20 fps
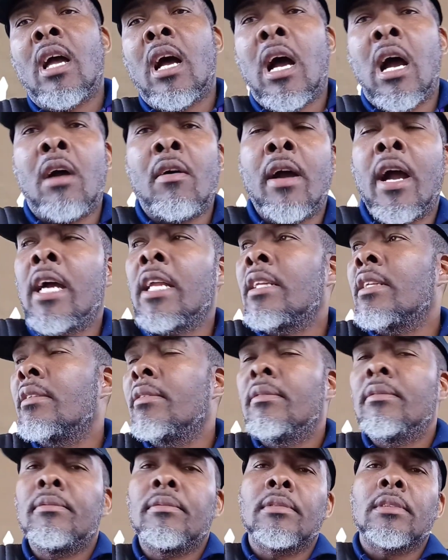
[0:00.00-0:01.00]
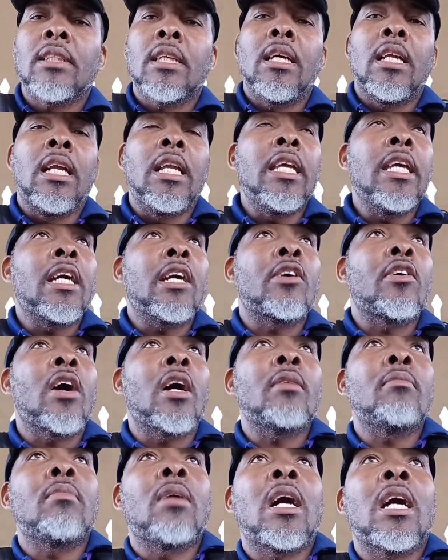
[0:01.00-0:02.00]
Alright. Leave your
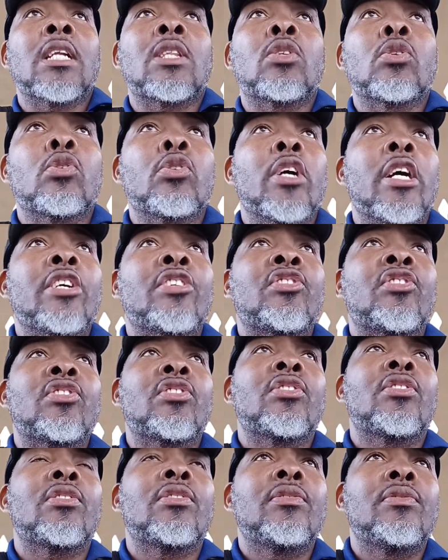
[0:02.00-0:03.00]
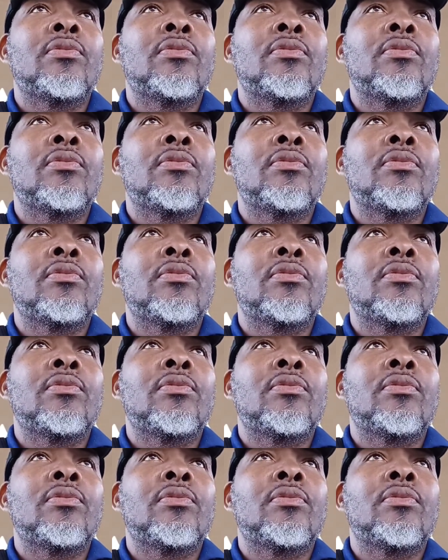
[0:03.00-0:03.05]
grandma to rest